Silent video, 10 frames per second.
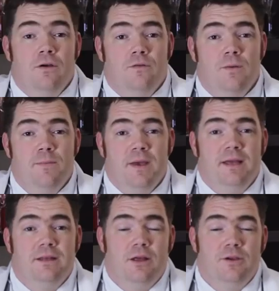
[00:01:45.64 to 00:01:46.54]
For me,
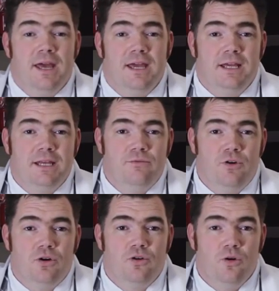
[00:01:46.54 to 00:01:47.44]
being located in
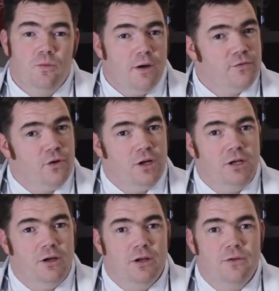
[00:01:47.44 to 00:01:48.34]
Rock Cornwall, I've got a
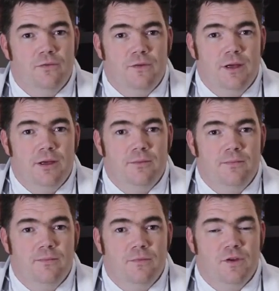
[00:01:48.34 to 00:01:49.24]
lot of
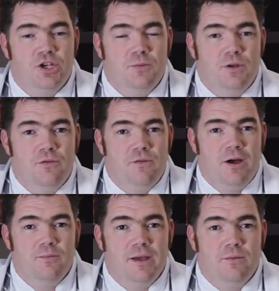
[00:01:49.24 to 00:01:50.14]
um, fishermen
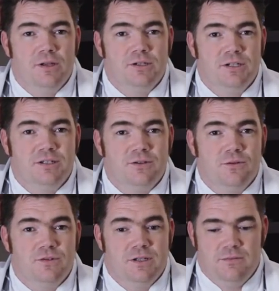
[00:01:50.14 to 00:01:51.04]
around me, which has
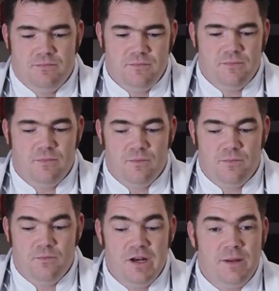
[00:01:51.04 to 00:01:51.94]
obviously
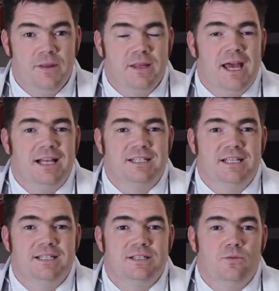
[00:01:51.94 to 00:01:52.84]
really been the
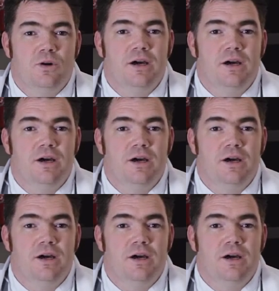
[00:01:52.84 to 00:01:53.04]
catalyst to what I